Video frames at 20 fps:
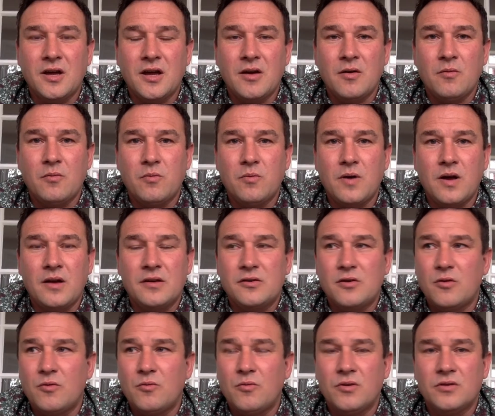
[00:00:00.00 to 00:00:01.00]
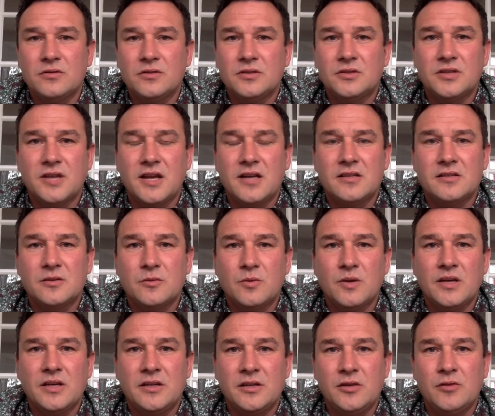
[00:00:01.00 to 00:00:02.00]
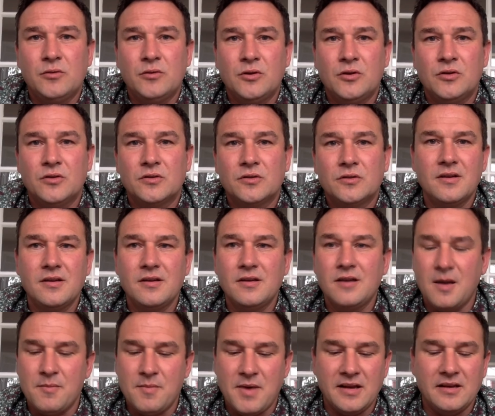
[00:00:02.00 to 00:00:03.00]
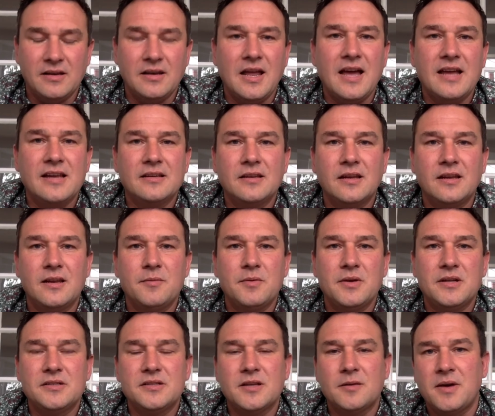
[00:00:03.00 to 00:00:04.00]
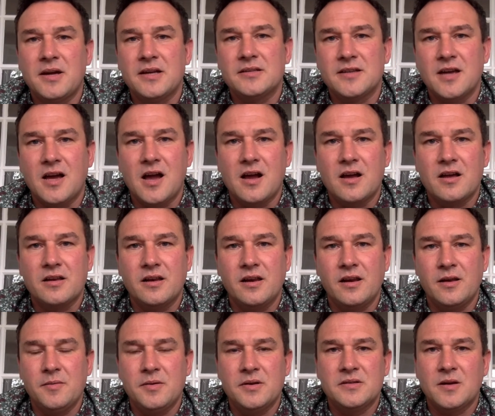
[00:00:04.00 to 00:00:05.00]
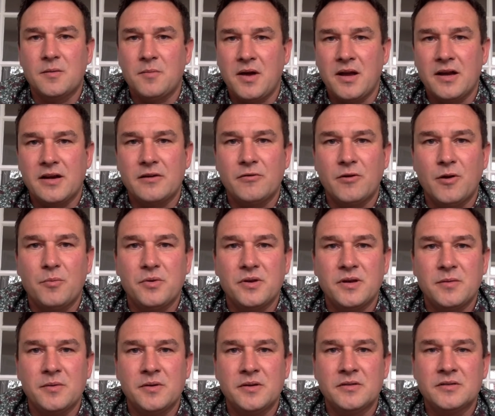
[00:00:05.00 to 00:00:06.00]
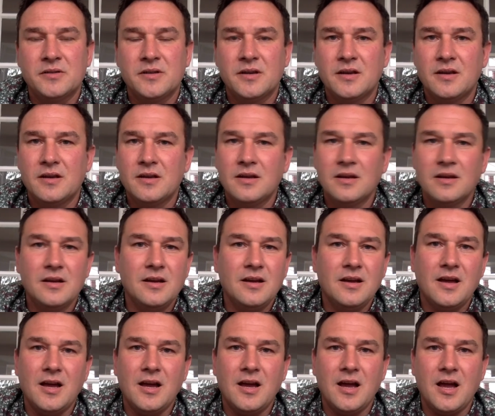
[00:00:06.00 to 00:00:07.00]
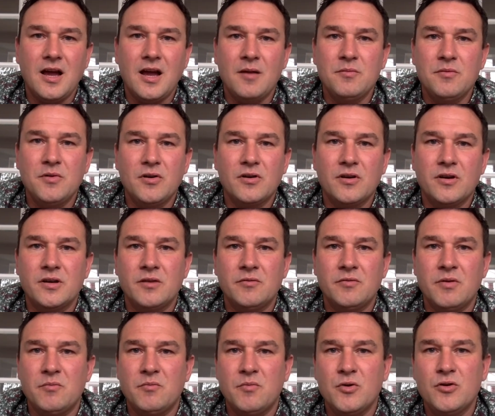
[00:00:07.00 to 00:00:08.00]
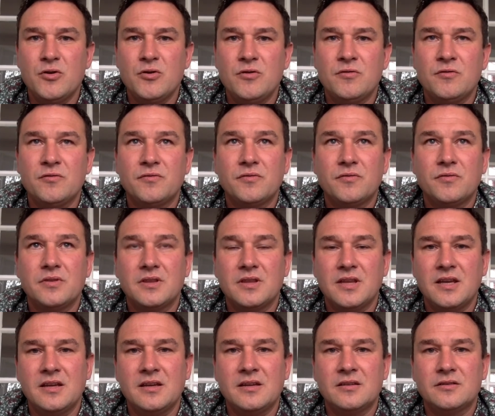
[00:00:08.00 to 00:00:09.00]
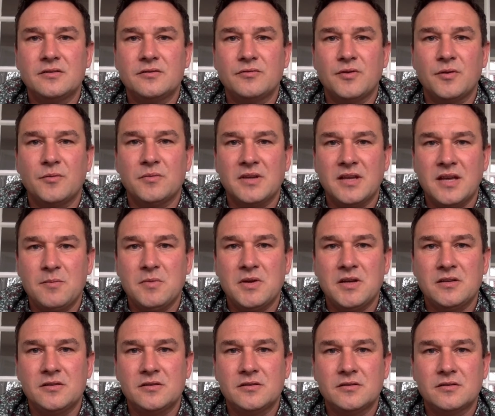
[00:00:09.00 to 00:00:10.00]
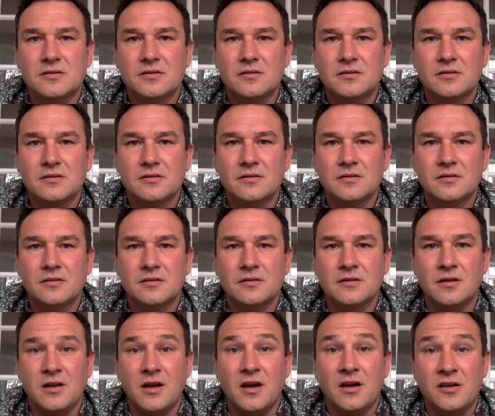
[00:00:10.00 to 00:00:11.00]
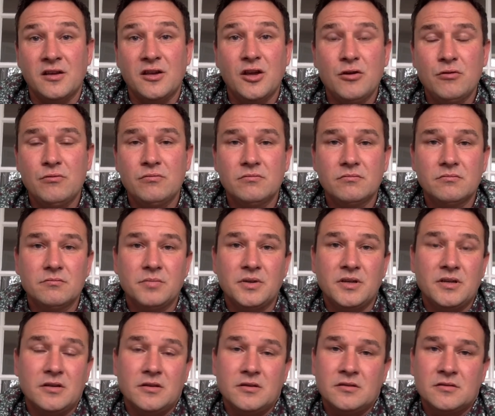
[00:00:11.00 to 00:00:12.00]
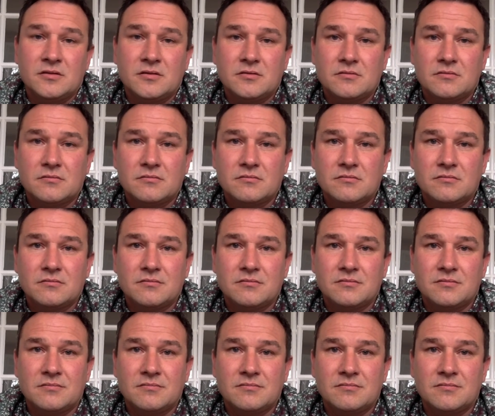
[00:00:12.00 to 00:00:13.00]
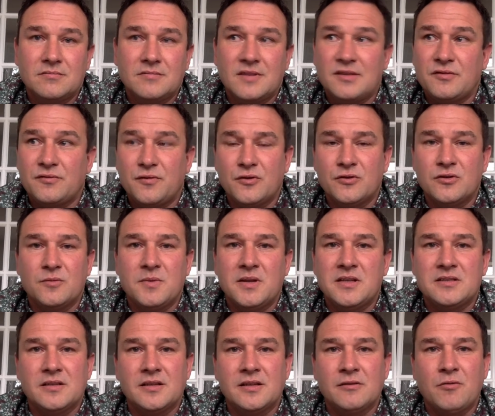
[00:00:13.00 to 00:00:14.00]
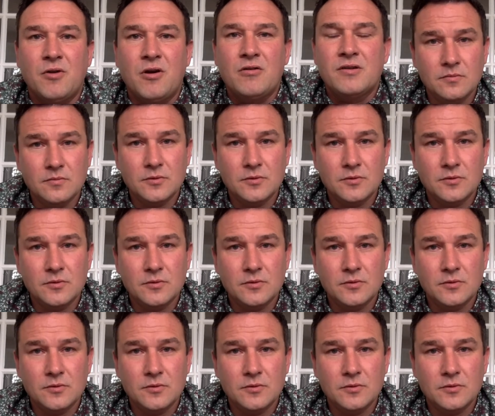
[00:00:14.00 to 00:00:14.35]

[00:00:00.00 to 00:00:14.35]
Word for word: I, I don't want to change the way you look. I might lighten an image, I might darken an image, I might crop an image. I'm not going to remove things from the image that are you because it's fundamentally wrong.